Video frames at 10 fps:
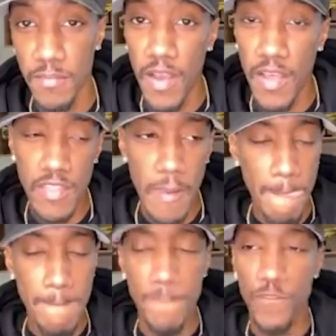a month
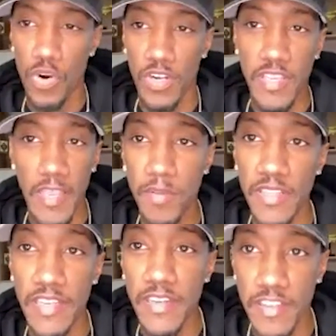for cable
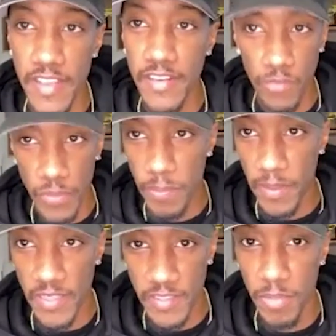and internet, and we
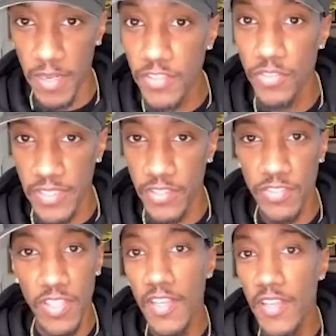pay these bundle
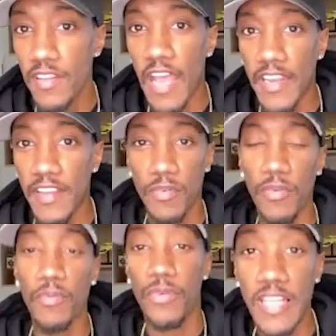deals, not even
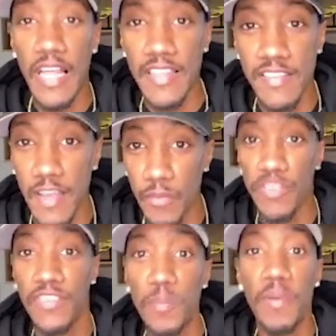realizing that we're
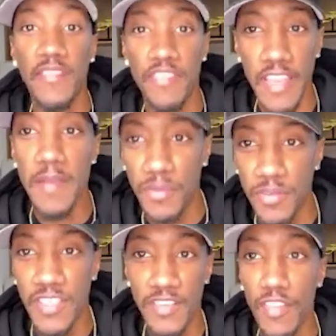still paying for
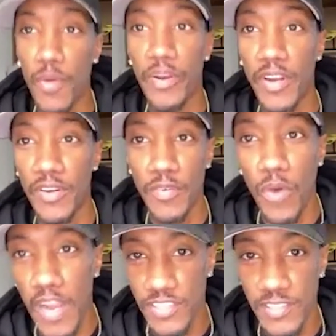cable, even though we don't even
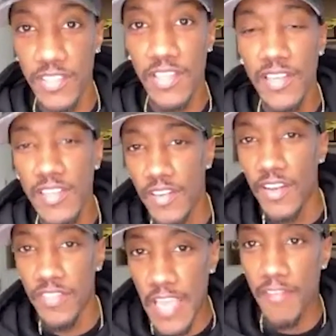watch it. You
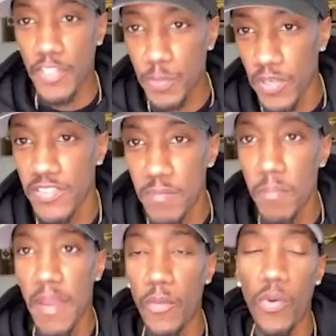know, the average person
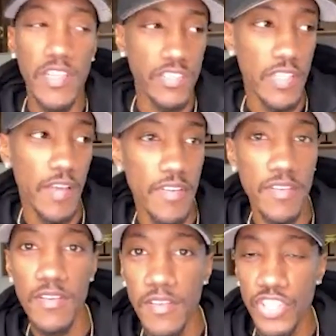may watch
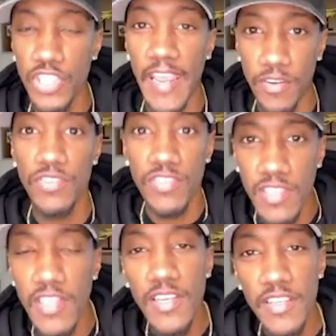7 channels,
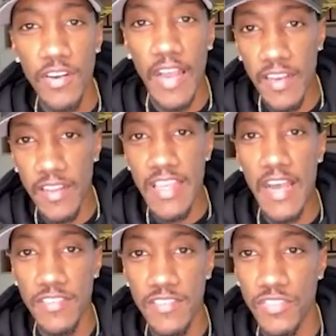you know, out of
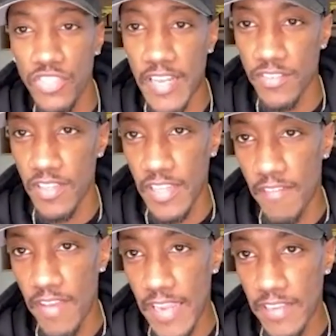thousands of channels that they
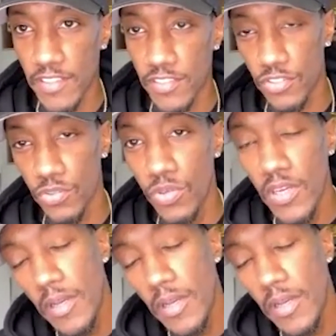have access to,